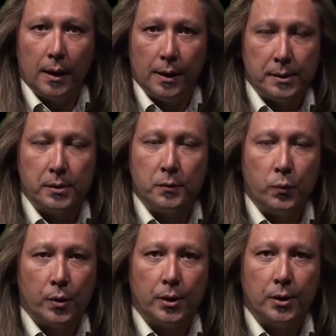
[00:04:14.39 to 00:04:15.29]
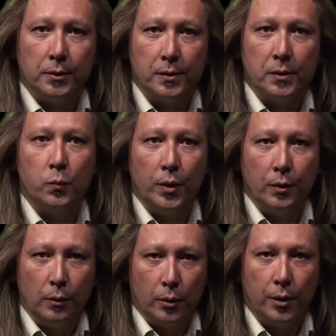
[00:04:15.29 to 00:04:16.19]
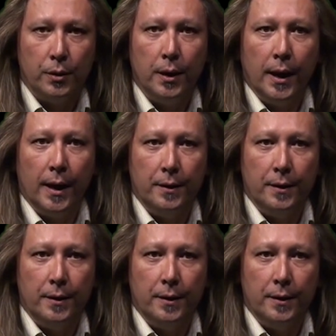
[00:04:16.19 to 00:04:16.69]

Because this is where you learn,